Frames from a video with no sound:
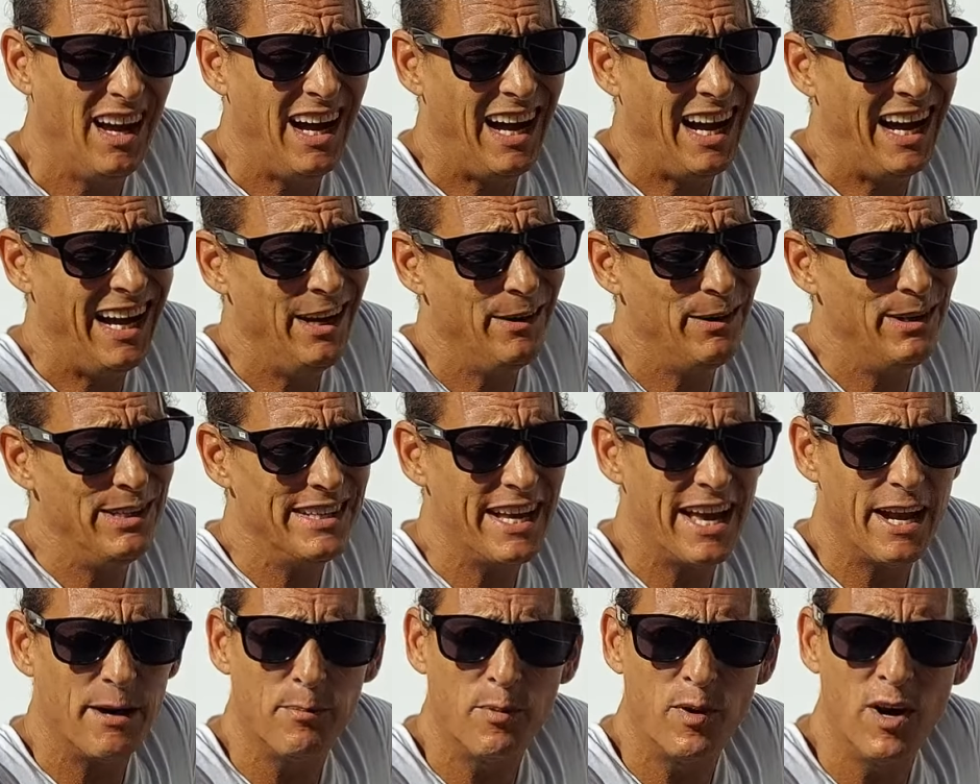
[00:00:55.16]
I always
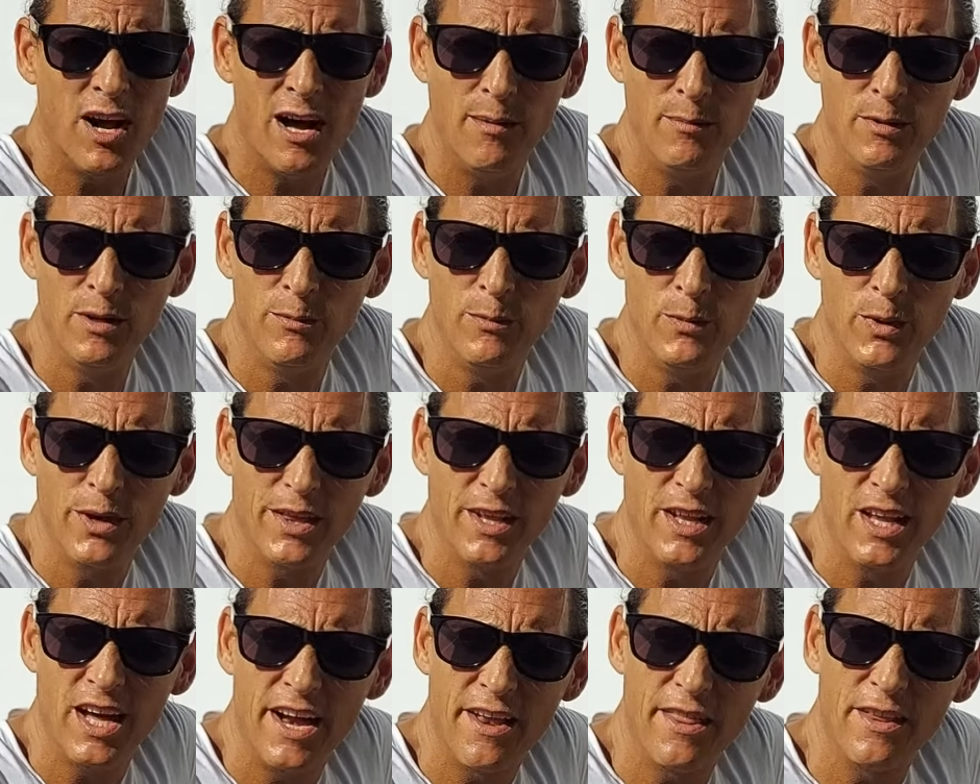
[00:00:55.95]
had a problem with
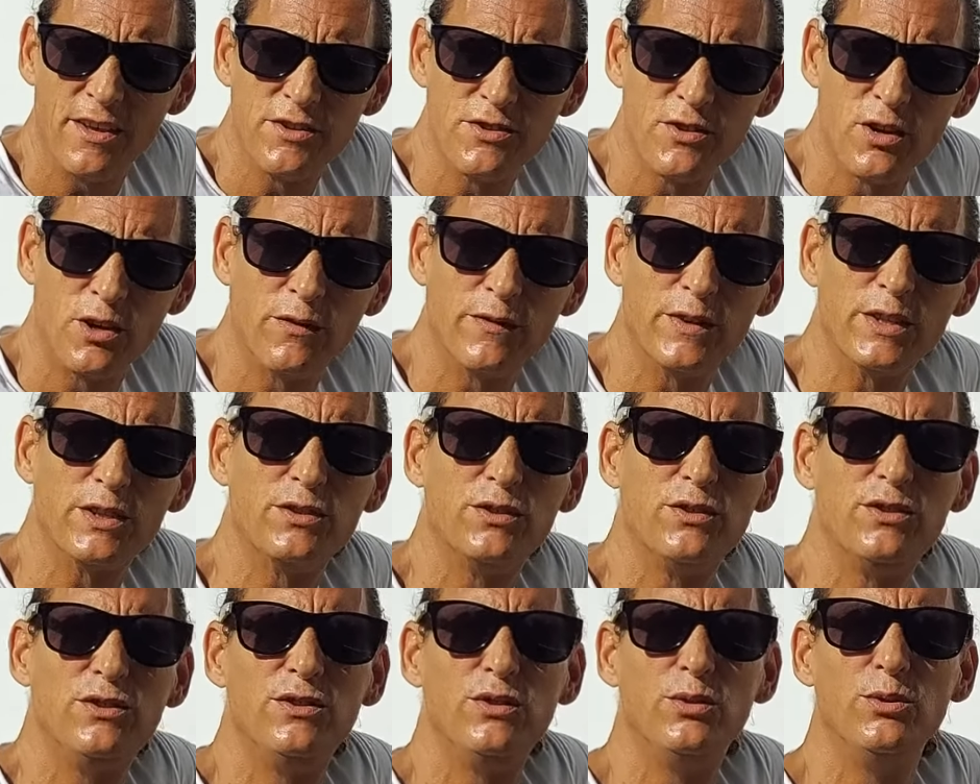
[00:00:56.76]
a lot of the
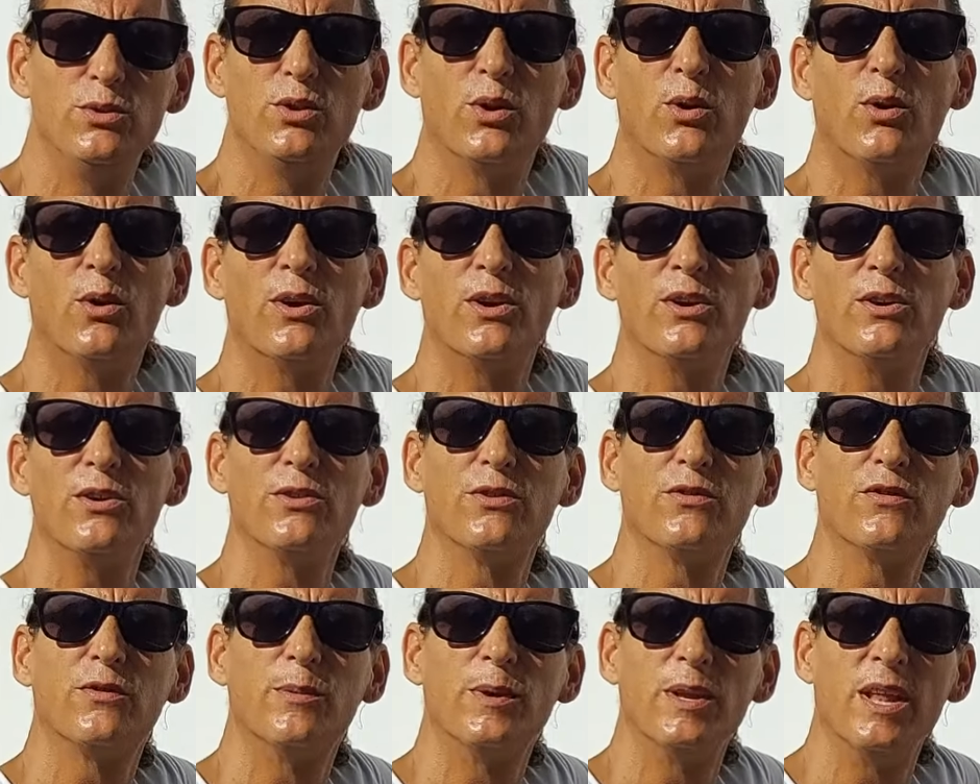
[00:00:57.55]
service
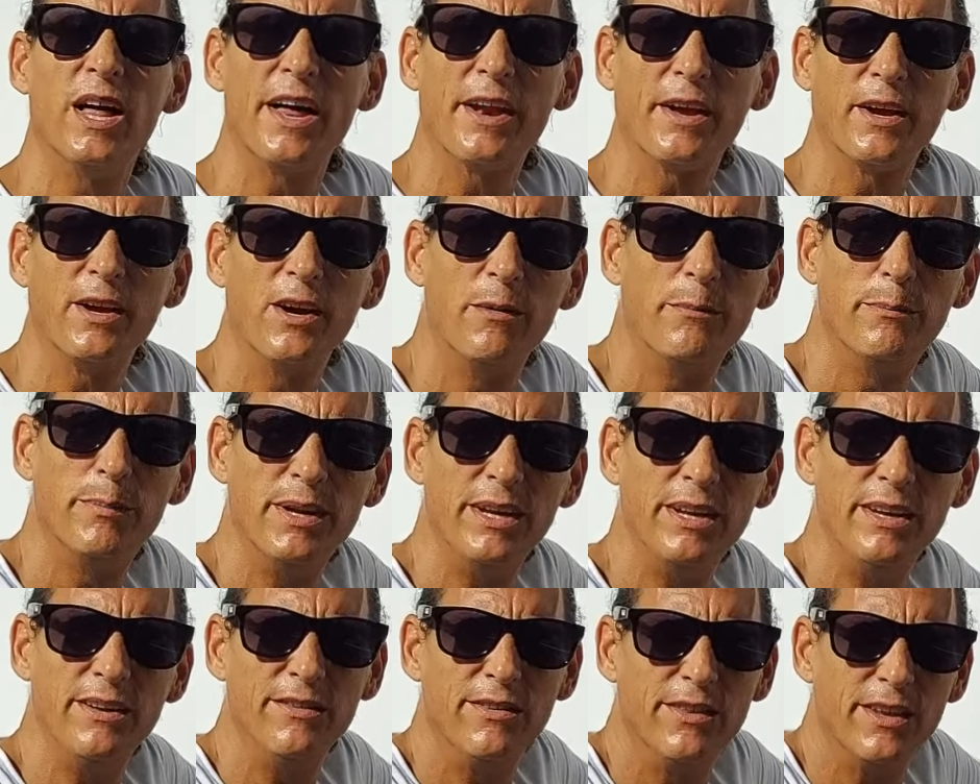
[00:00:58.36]
tutorials from a lot of
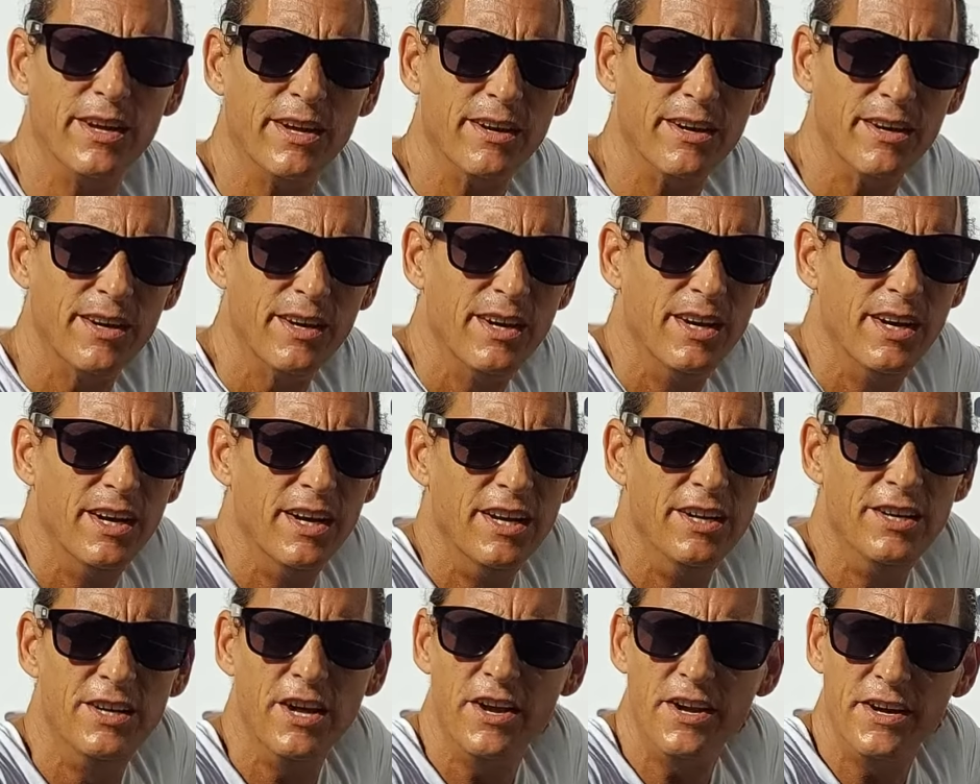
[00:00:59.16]
companies. They're
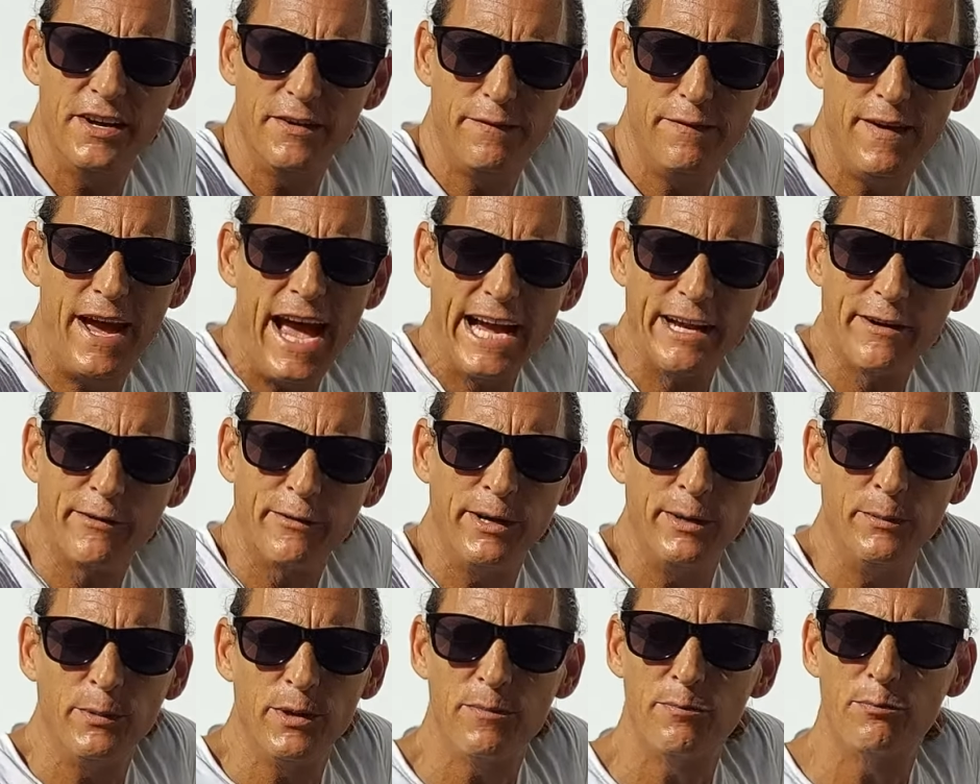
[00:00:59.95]
done in a
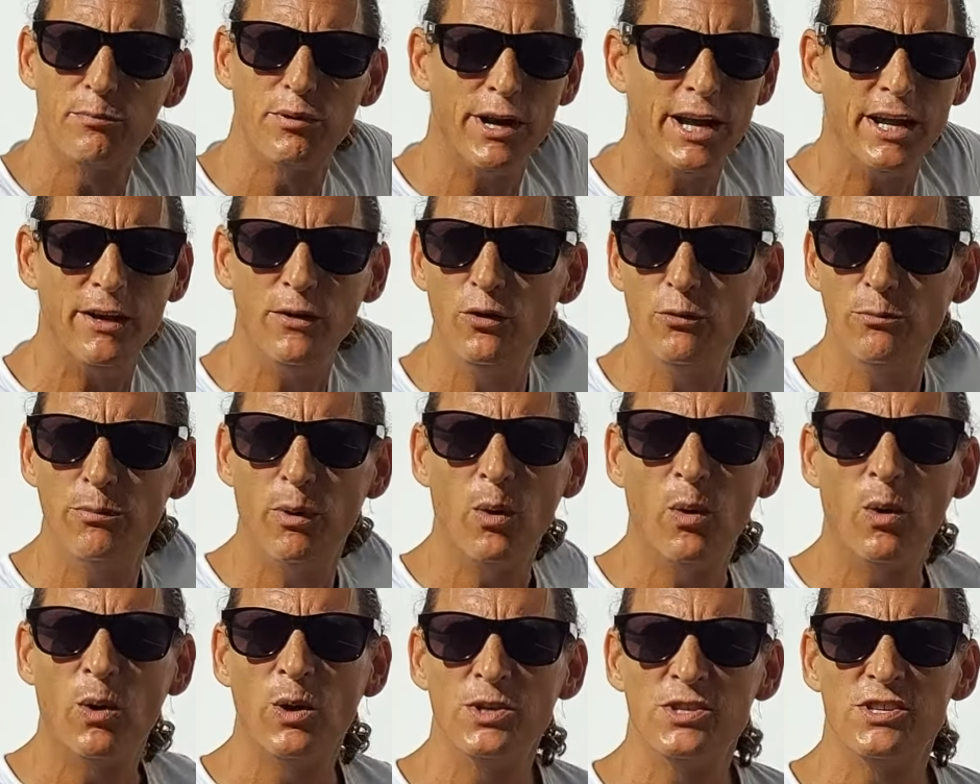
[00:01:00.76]
factory with brand new
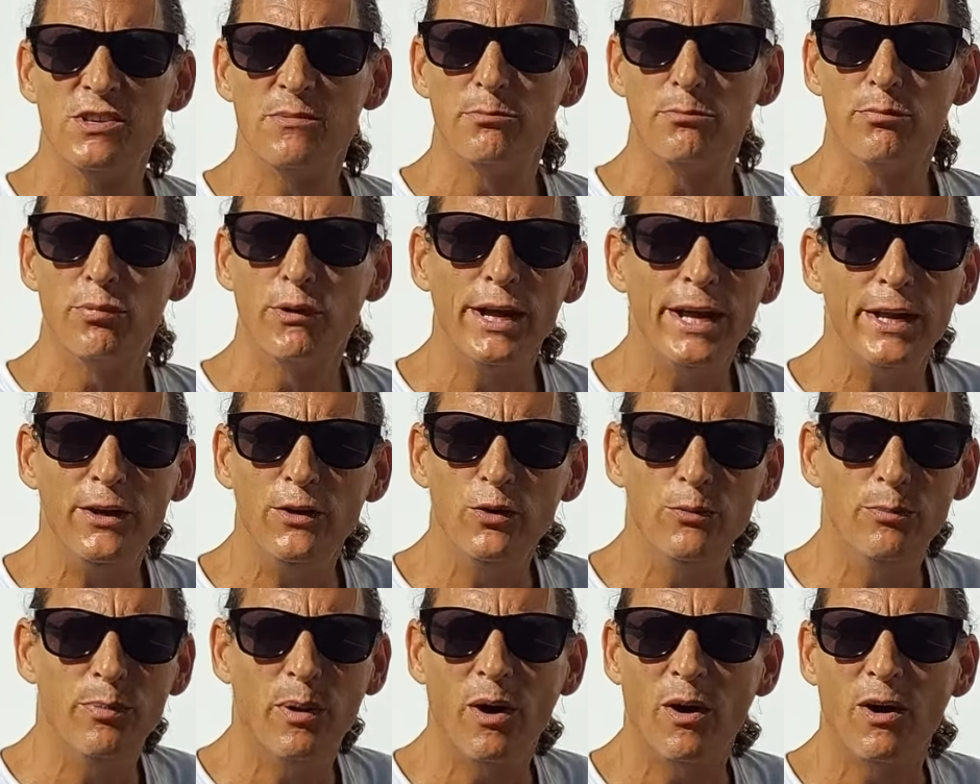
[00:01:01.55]
boards and brand
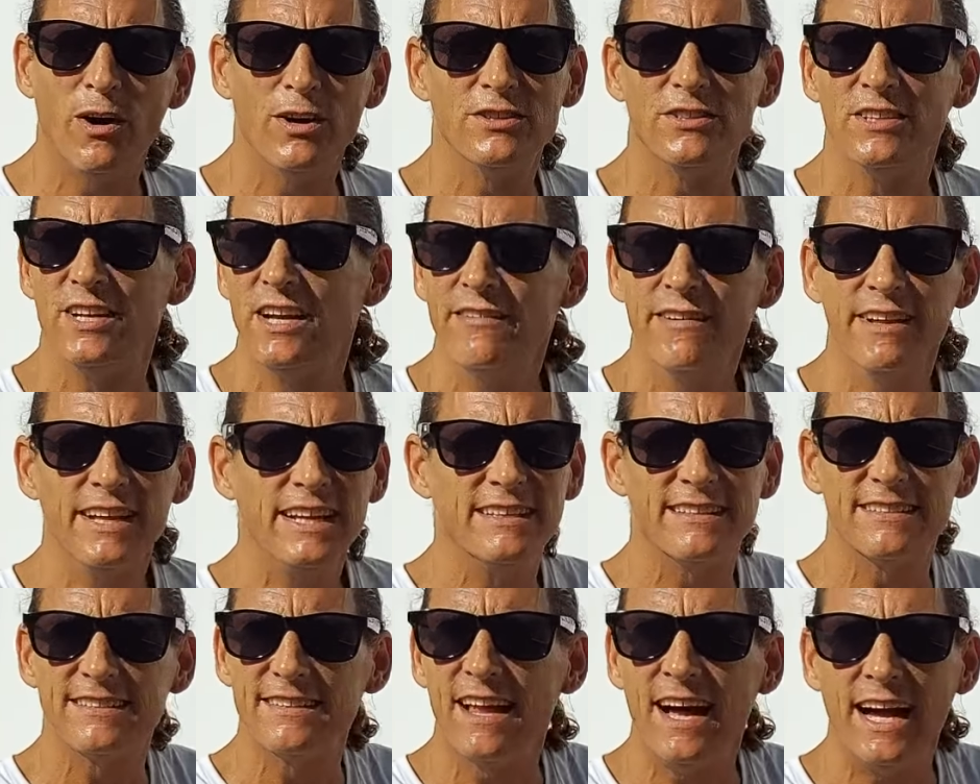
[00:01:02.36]
new parts and
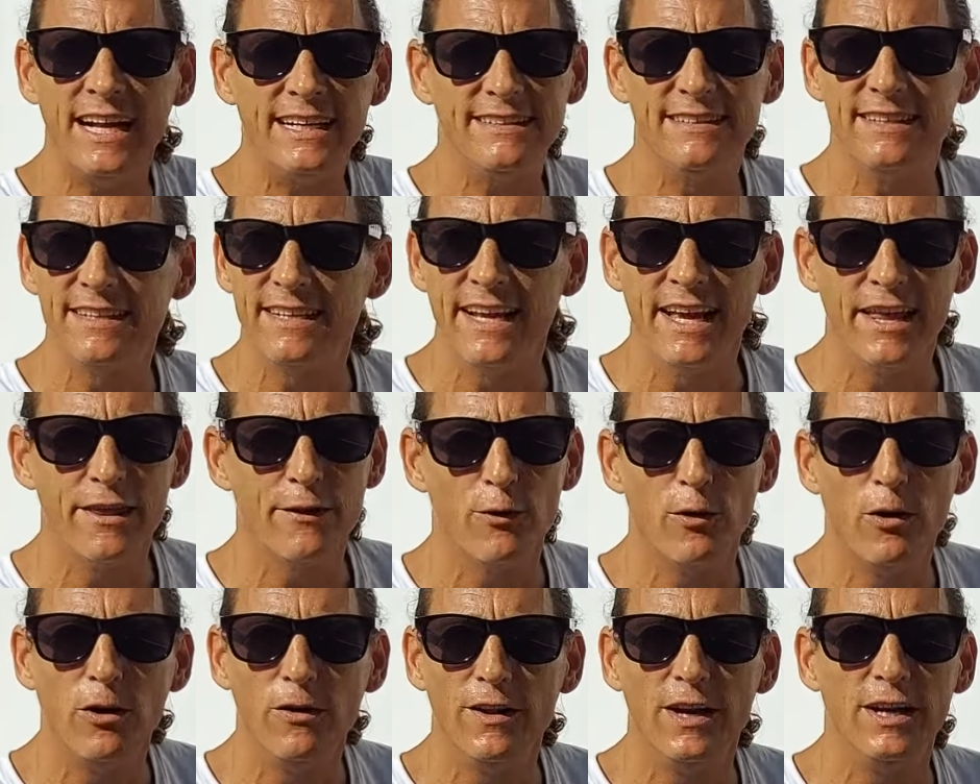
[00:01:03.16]
everything slides together all